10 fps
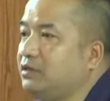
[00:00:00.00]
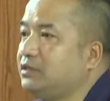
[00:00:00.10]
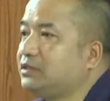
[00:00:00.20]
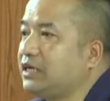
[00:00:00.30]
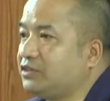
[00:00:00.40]

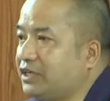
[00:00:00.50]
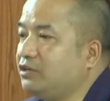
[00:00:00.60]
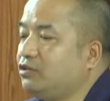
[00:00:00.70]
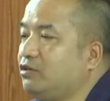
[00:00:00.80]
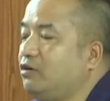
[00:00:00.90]
start taking
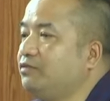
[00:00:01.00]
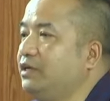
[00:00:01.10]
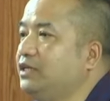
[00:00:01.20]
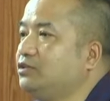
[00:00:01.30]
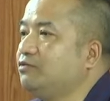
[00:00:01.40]
drugs of the
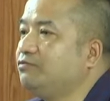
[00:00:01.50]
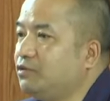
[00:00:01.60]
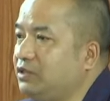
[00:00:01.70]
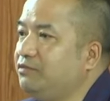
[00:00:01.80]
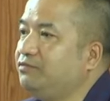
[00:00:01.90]
age of
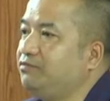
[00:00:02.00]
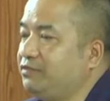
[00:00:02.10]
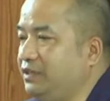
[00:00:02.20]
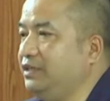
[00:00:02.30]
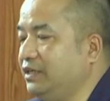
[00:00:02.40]
14,
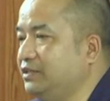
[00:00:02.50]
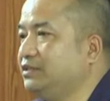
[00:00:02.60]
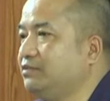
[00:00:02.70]
15 years,